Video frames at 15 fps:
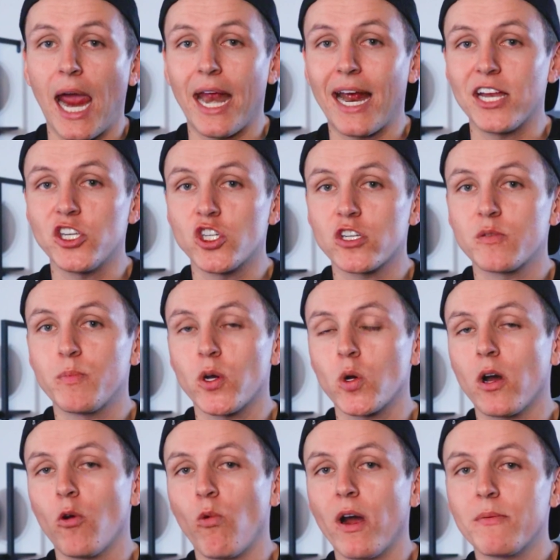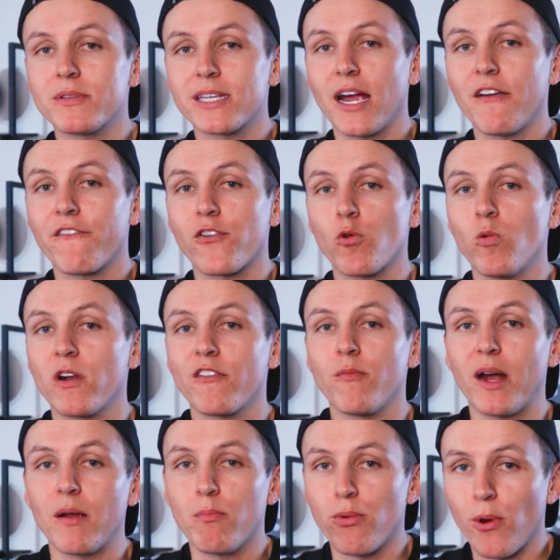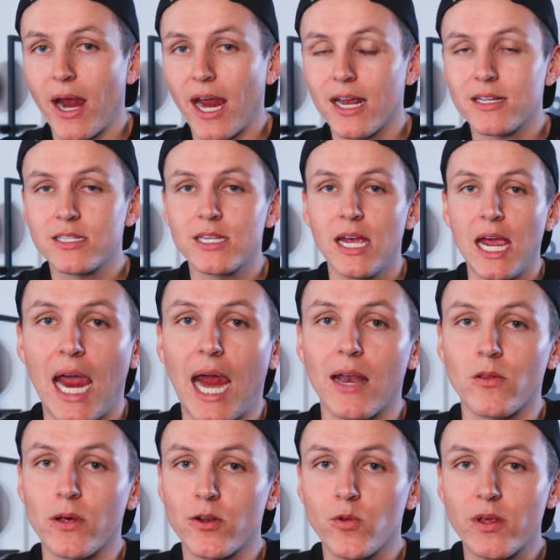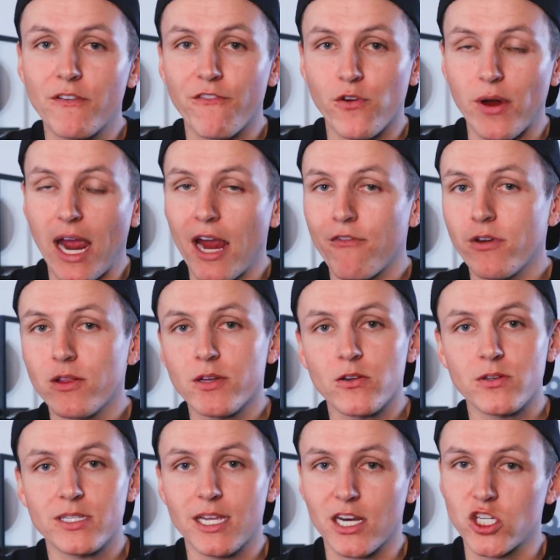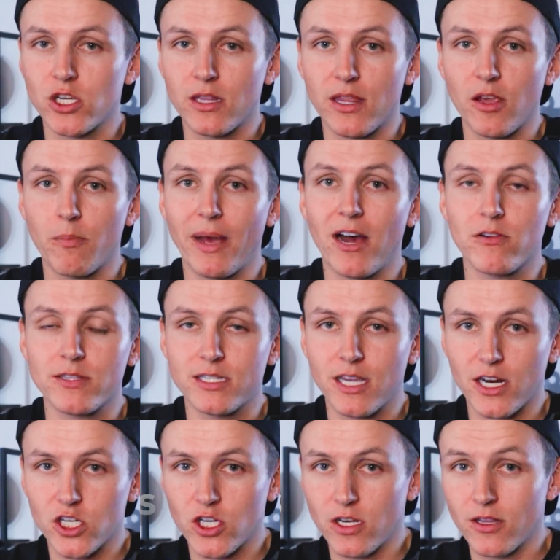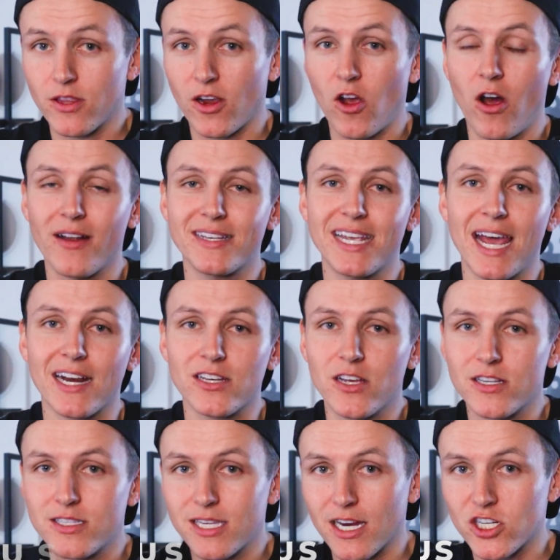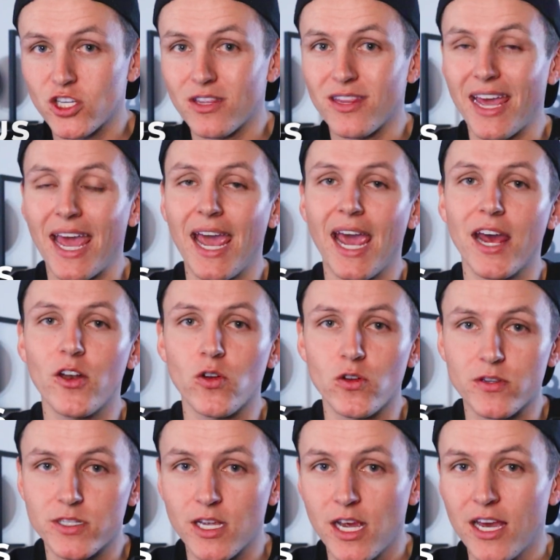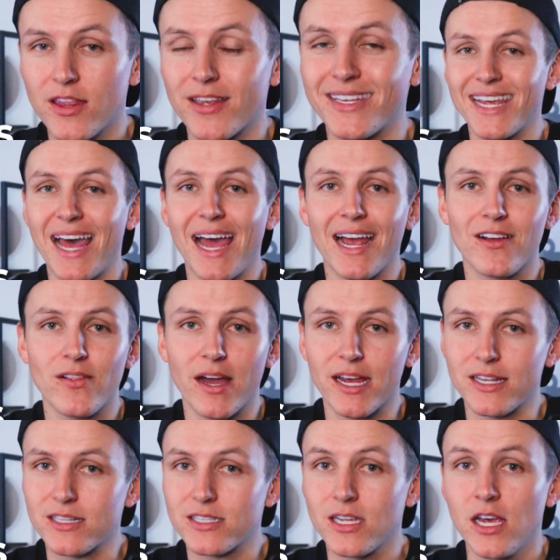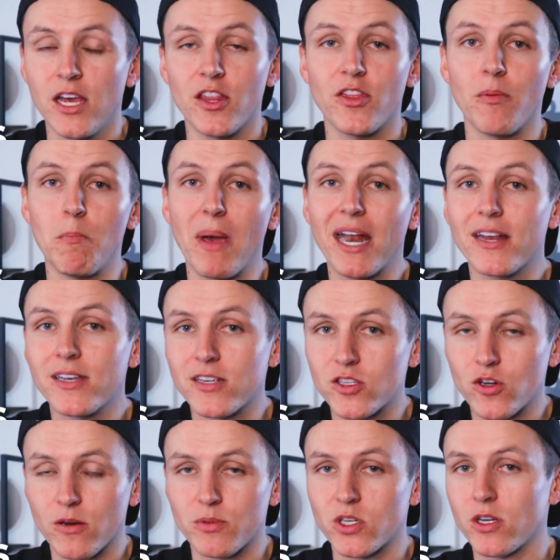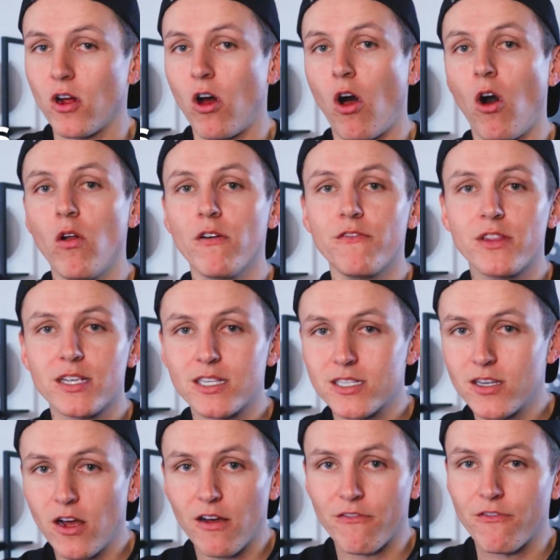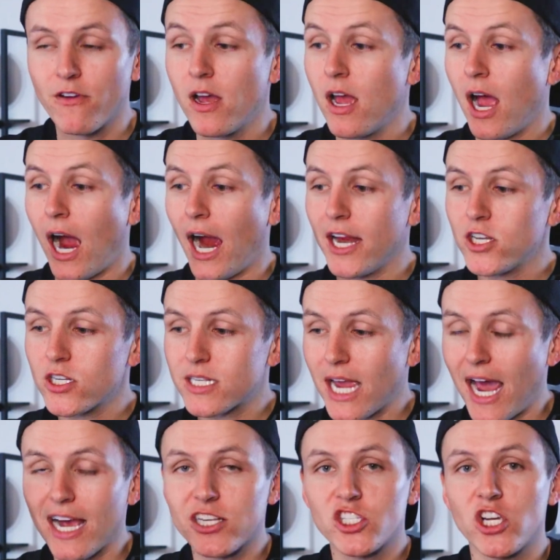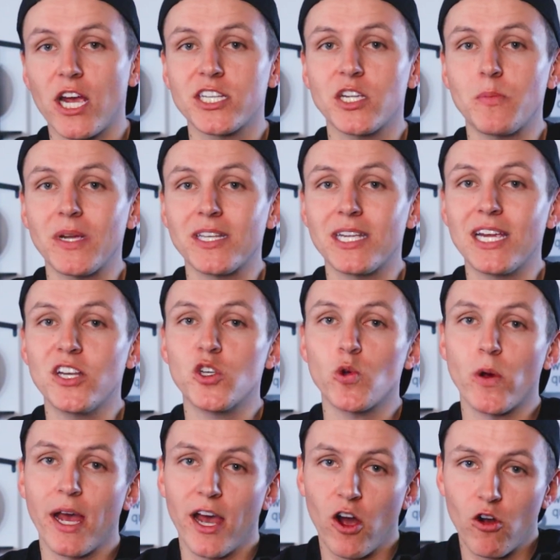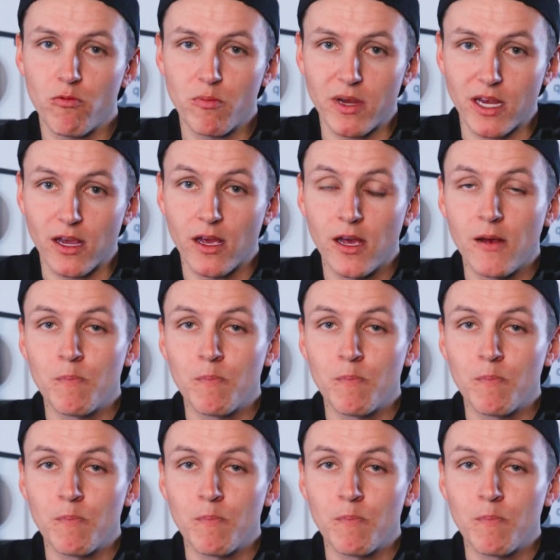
And I just built a website for one of my brands and literally for every little section, the about section, the contact us section, the headers, the taglines, the meta description, all of this stuff, I just asked ChatGPT to help me.